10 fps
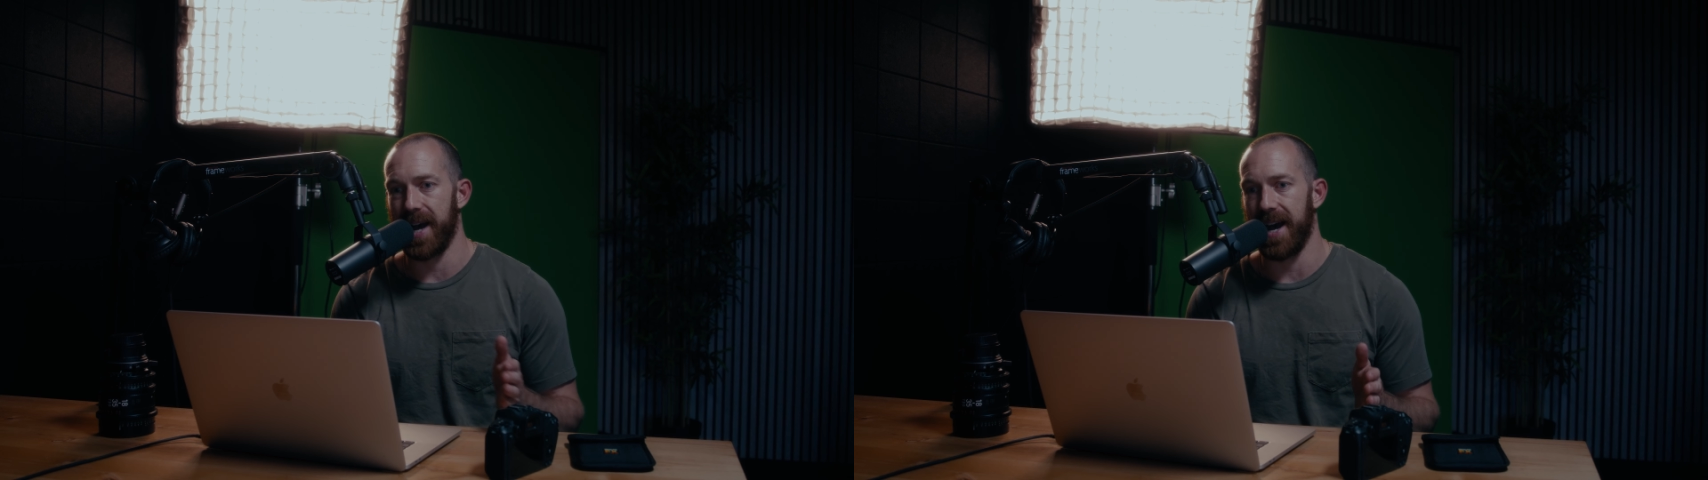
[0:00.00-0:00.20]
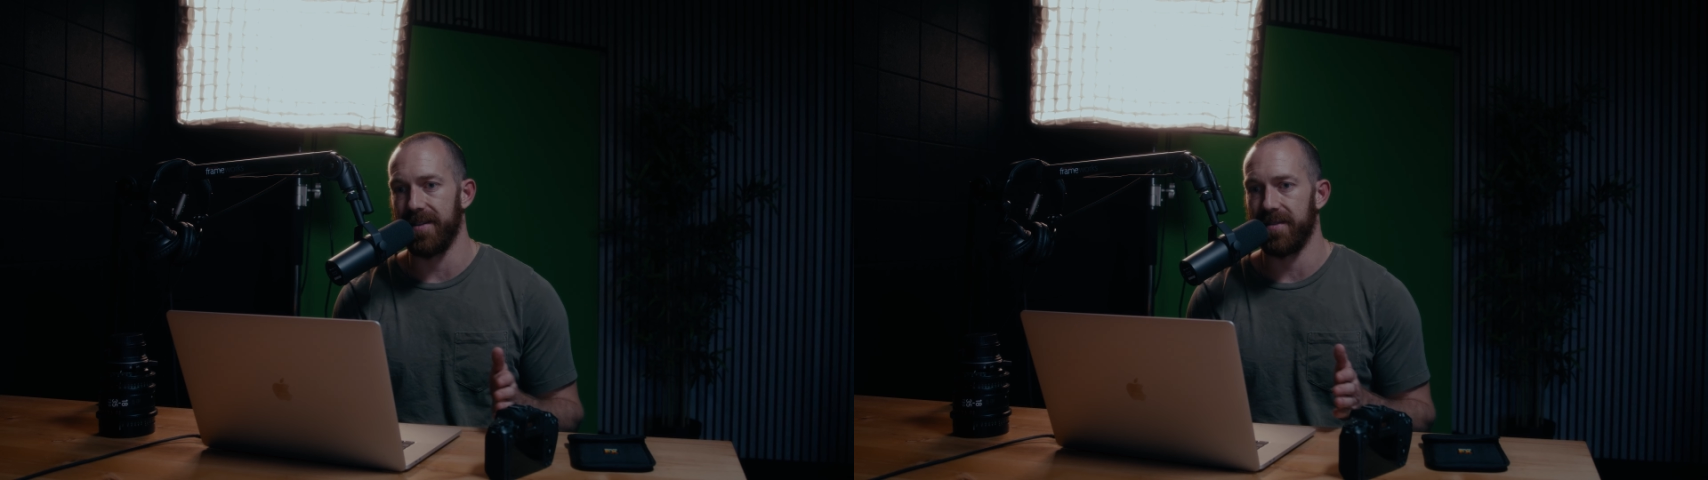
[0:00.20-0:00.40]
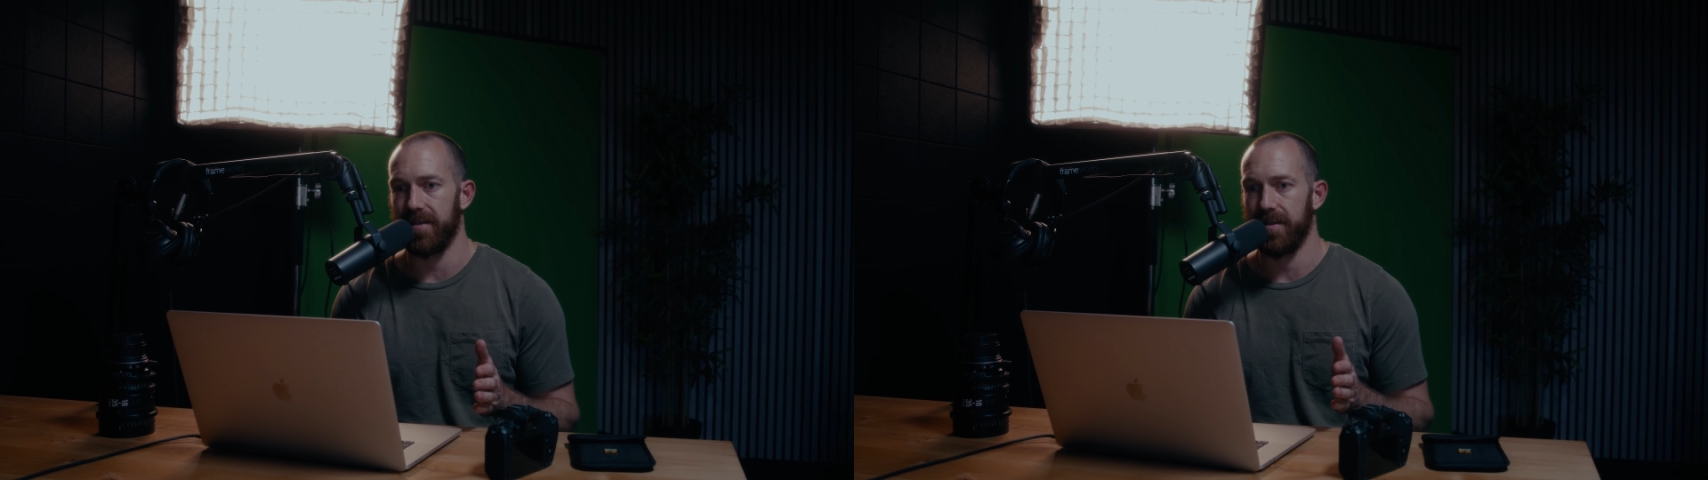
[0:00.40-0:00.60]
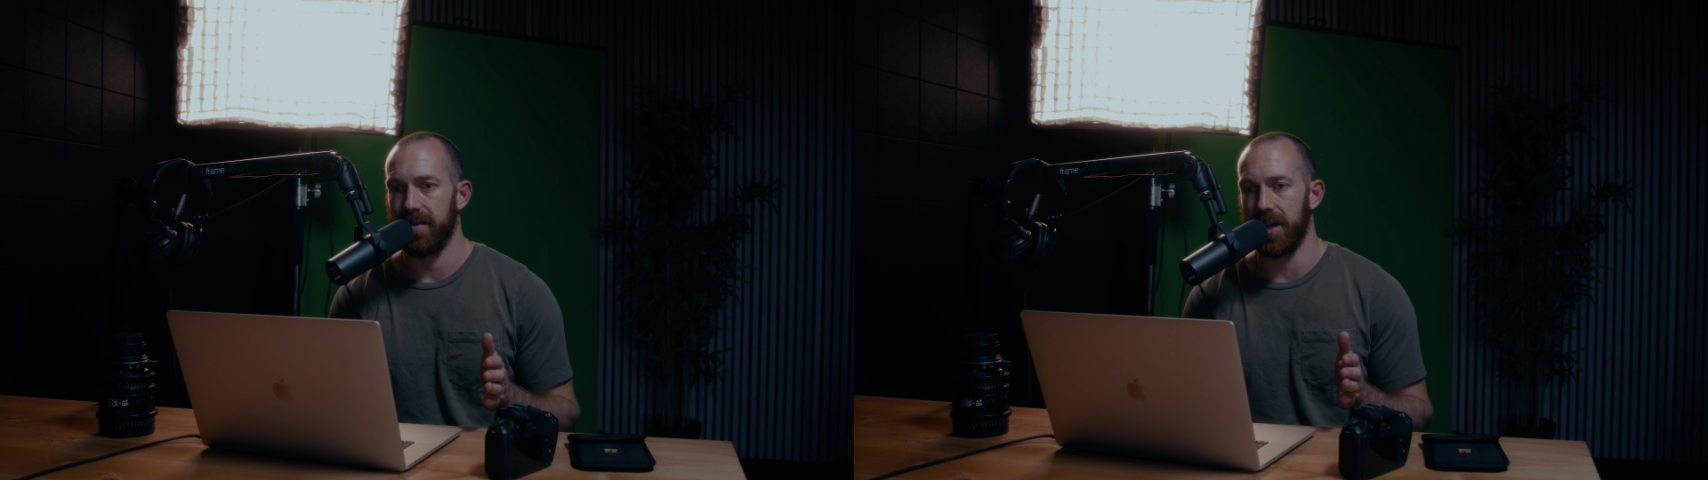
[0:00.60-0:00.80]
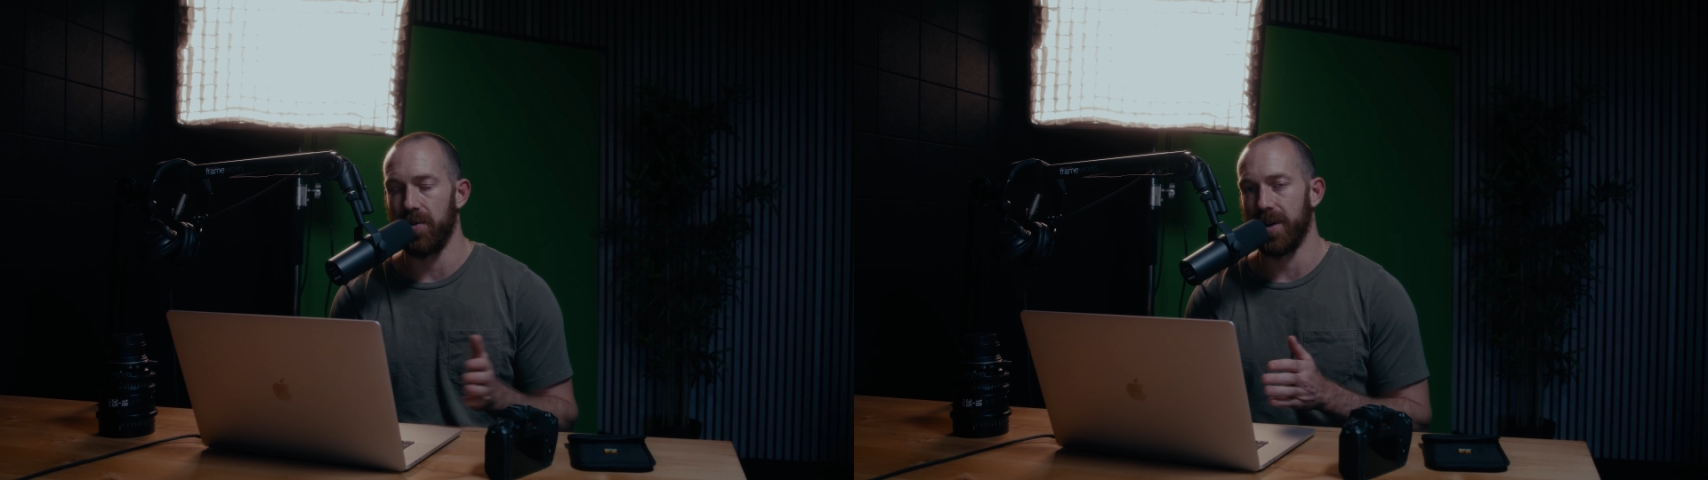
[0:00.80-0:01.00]
paths
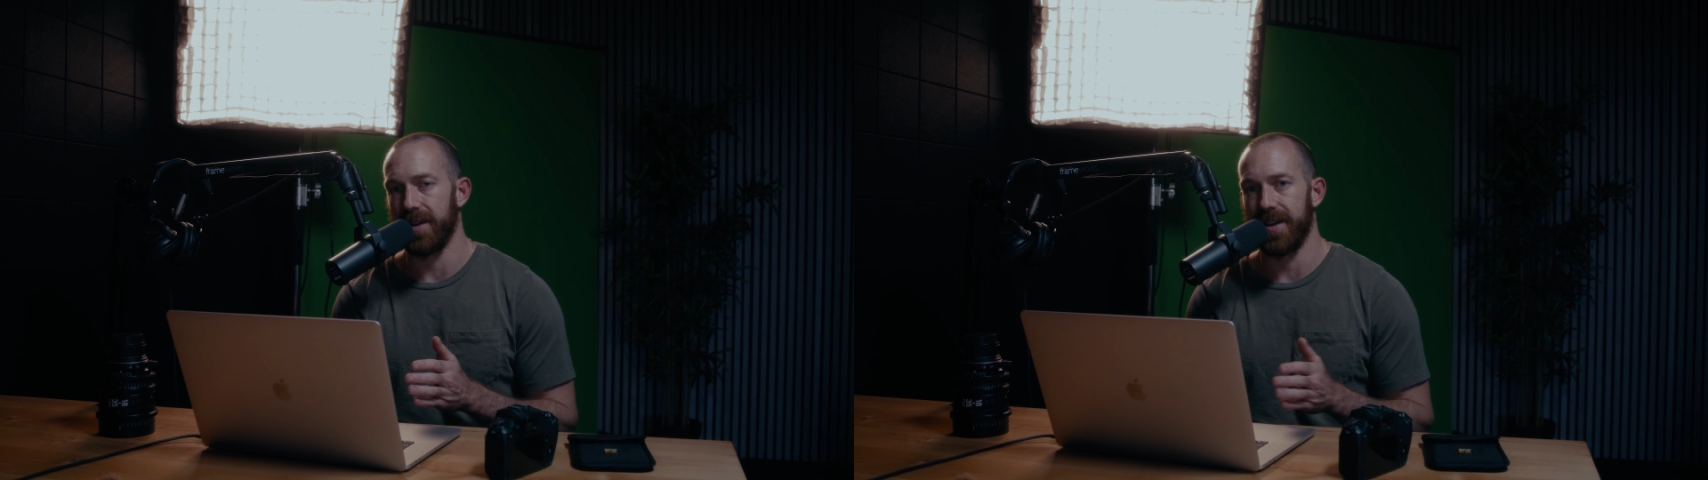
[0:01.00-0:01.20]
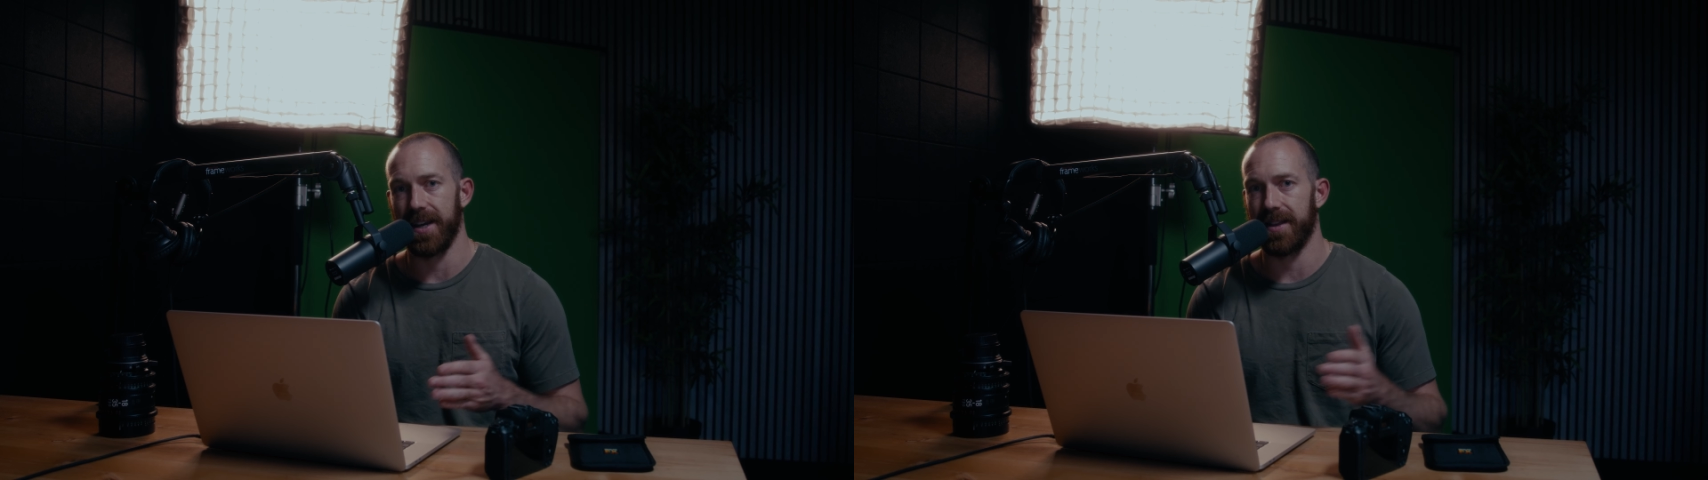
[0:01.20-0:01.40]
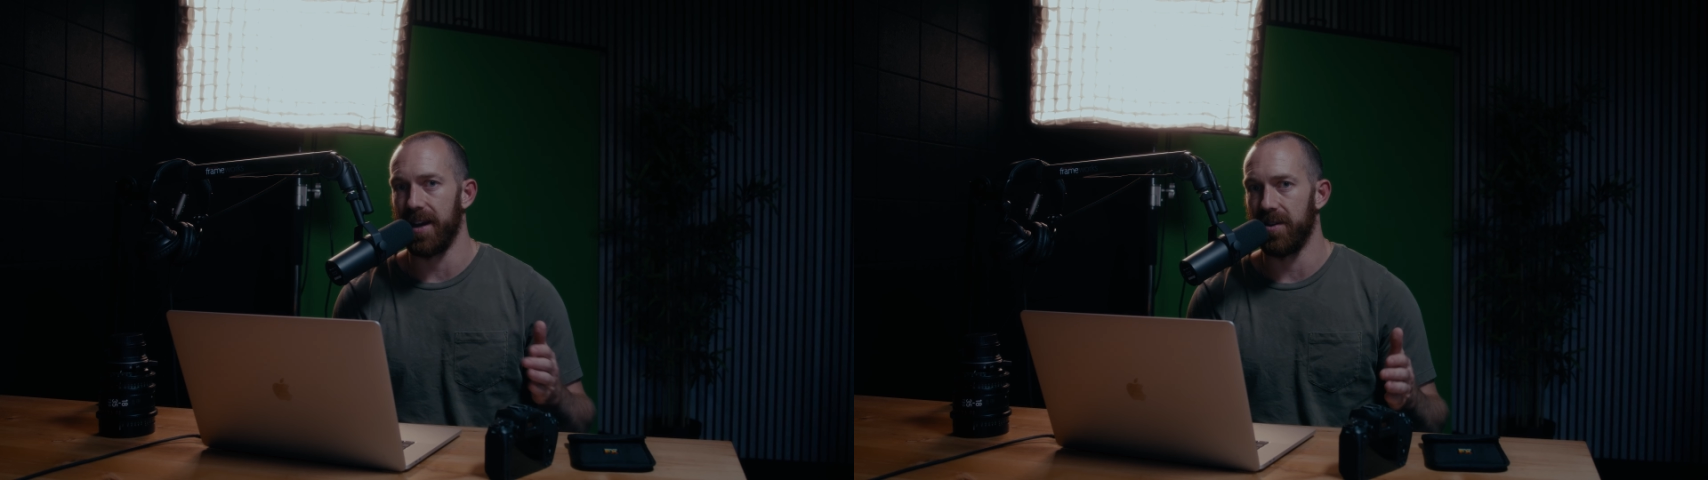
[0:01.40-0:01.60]
that you want to take that